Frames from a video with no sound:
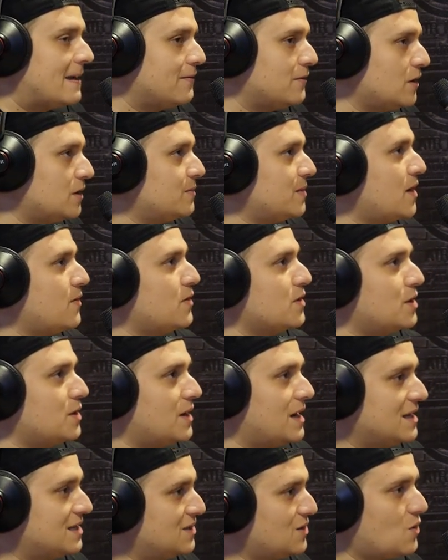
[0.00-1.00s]
Floyd Mayweather
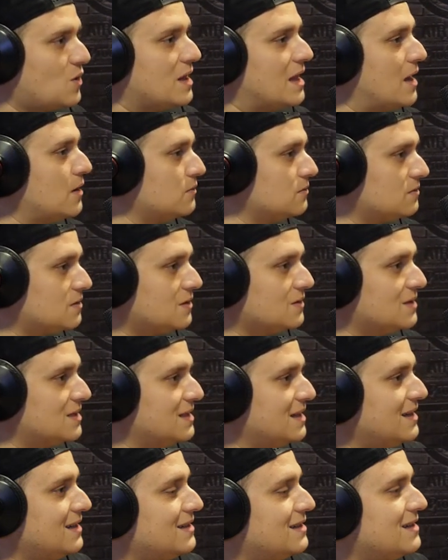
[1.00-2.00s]
has no clout, so to
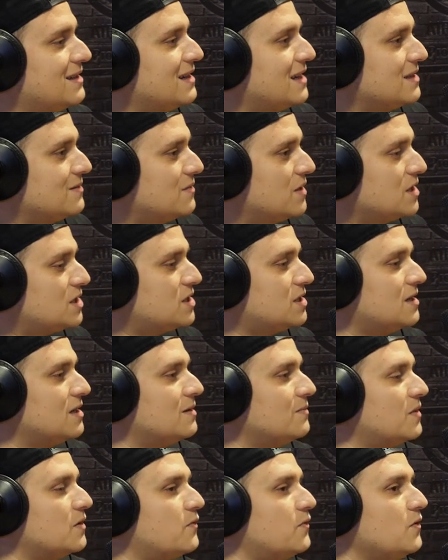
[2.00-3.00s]
say, as much.
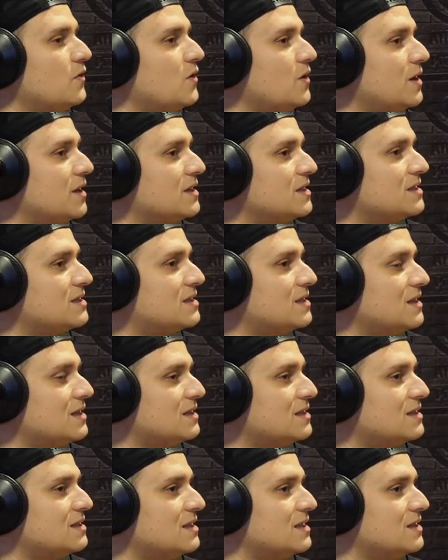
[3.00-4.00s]
But Floyd
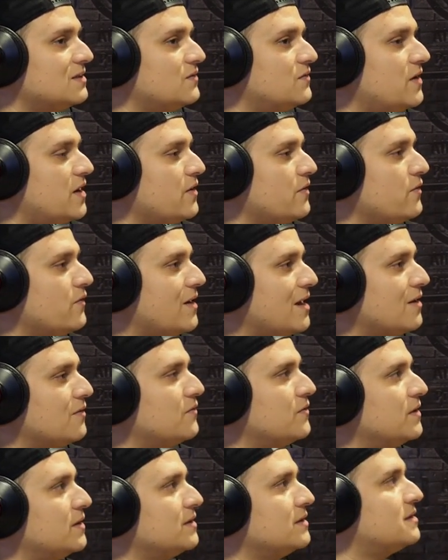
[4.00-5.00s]
is very
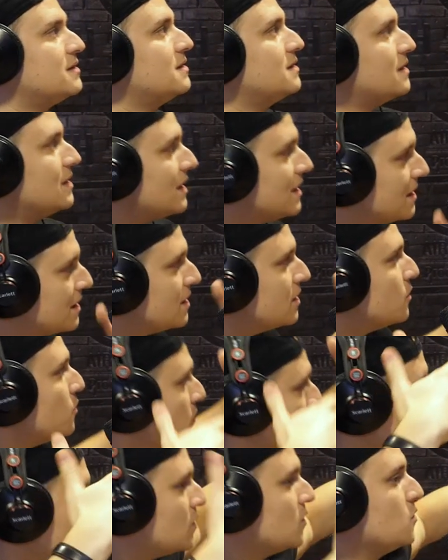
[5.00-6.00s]
relevant in the
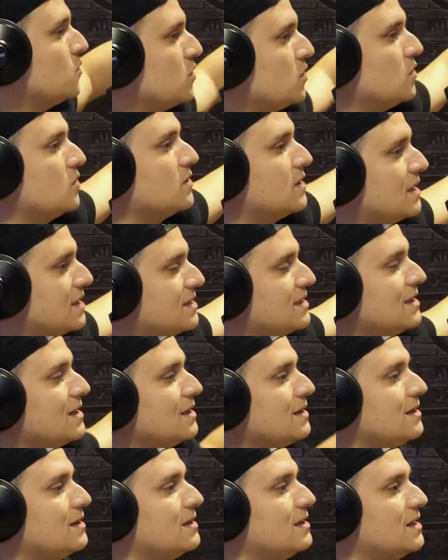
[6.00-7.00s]
real world, let's
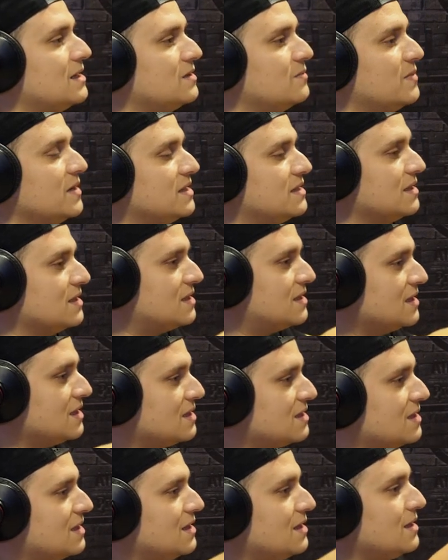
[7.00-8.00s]
say. His
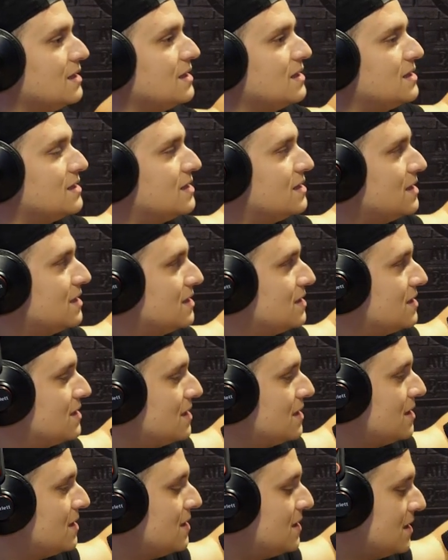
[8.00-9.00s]
businesses and his
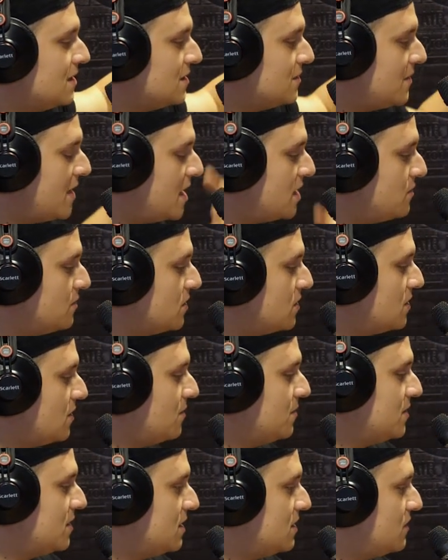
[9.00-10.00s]
management
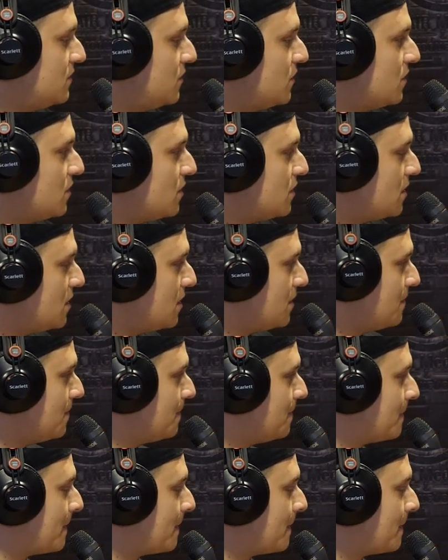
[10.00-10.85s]
companies for